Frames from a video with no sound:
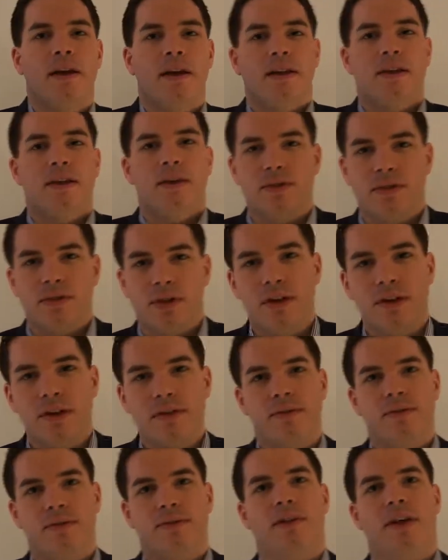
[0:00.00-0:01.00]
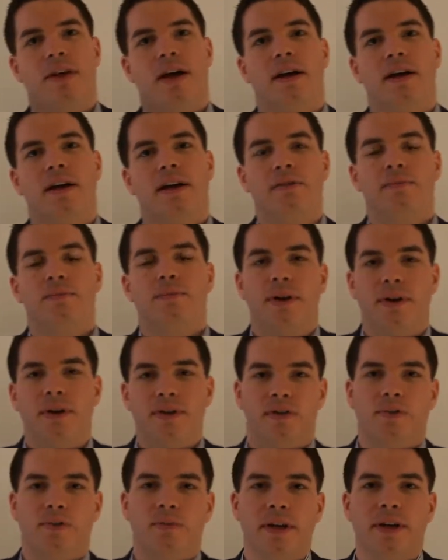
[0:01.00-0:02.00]
The alternative to that is
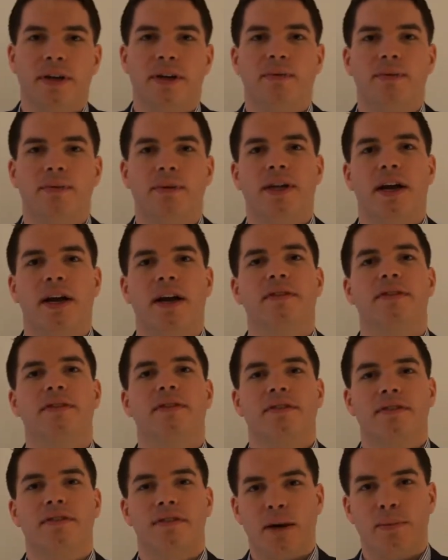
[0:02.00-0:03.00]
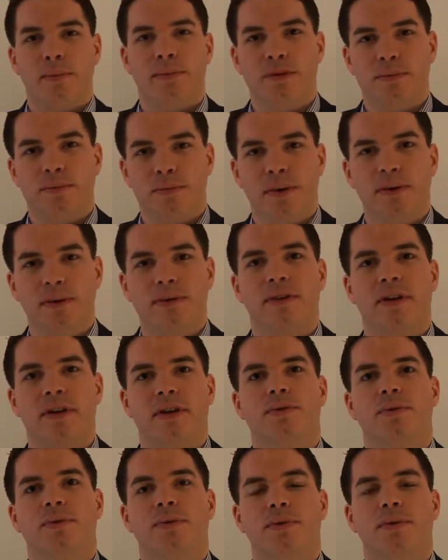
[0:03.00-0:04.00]
Price to Win, which has an established
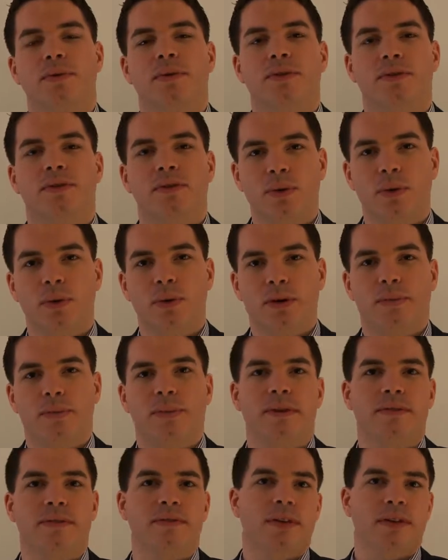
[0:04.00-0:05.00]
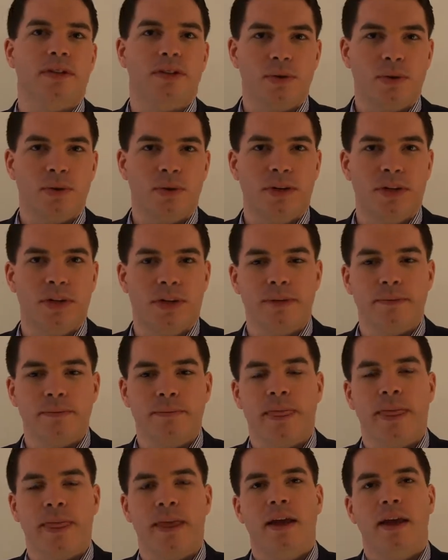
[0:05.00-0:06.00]
process which we're going to talk about very shortly.
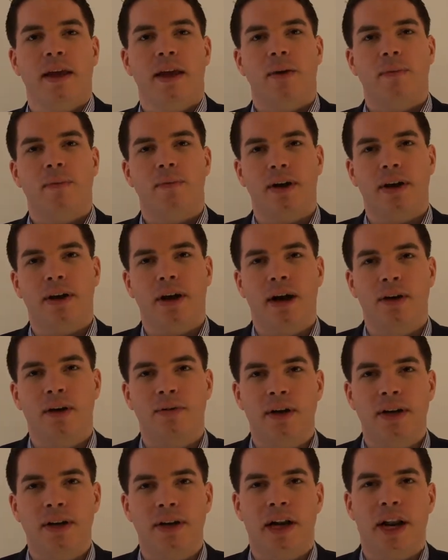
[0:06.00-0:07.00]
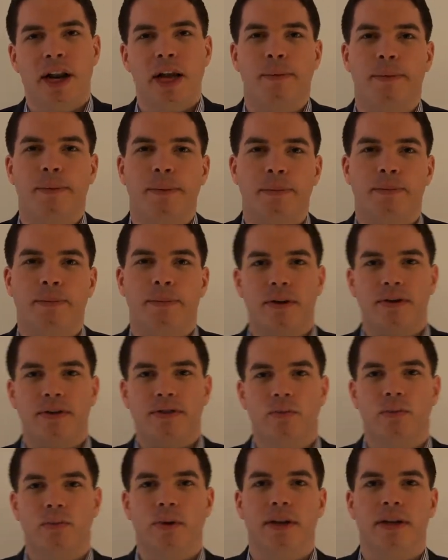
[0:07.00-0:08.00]
And what I really claim about Price
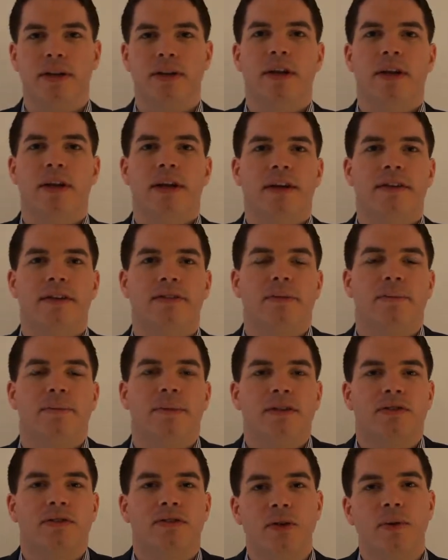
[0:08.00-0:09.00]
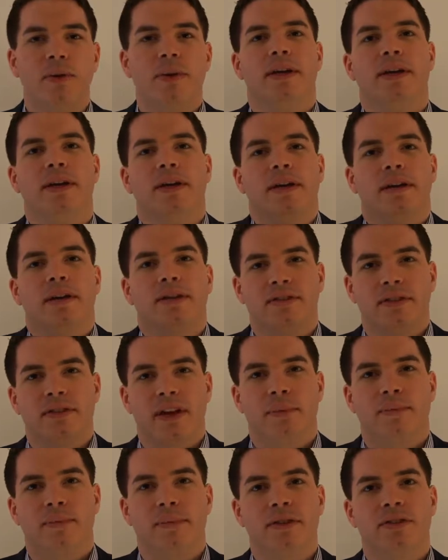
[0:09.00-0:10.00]
to Win is that by doing an
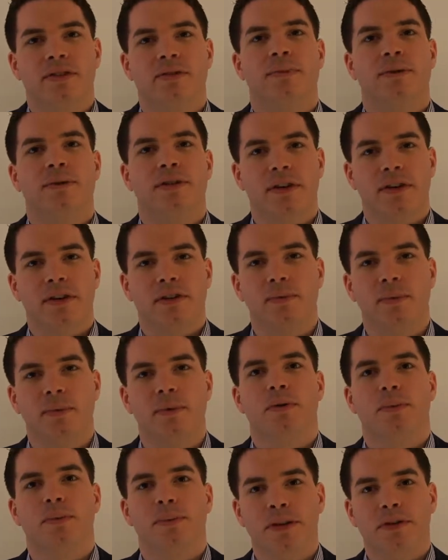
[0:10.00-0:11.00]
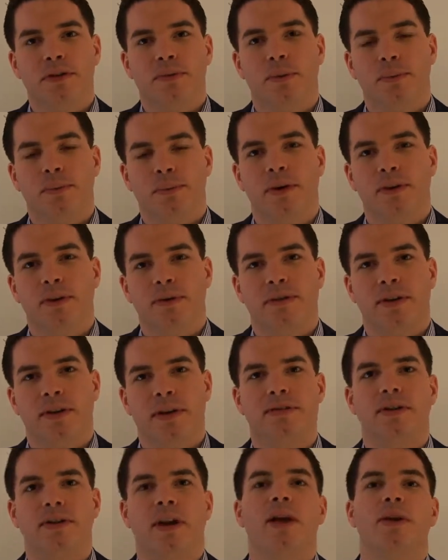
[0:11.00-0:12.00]
established, predictable, repeatable
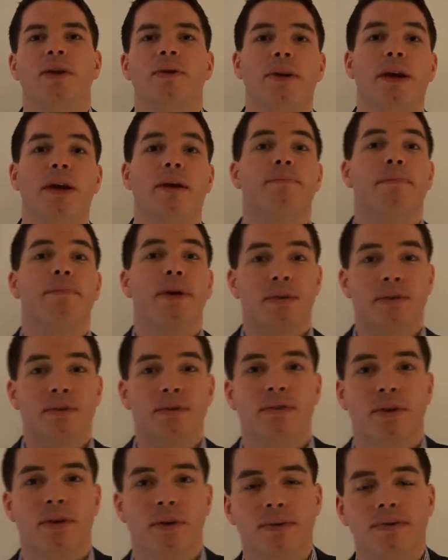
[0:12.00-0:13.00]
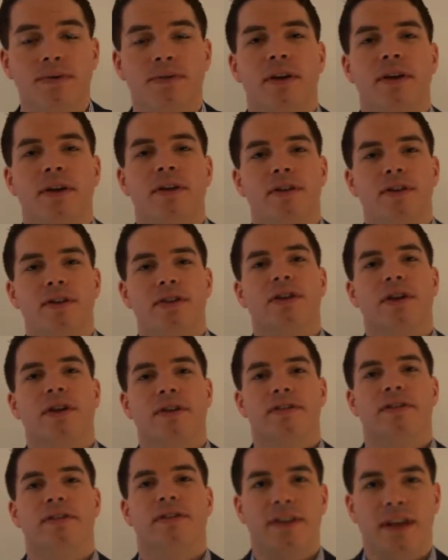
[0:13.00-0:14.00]
process, you get better results than
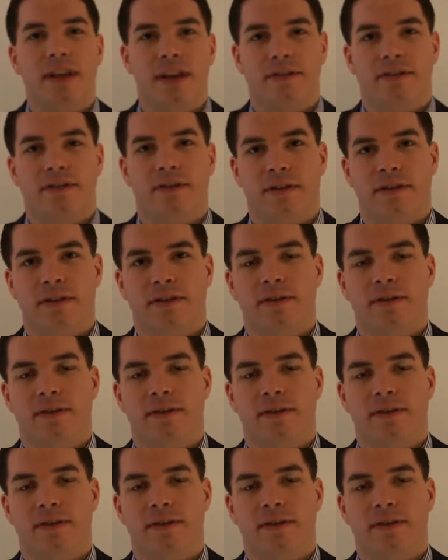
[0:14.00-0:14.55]
just guessing.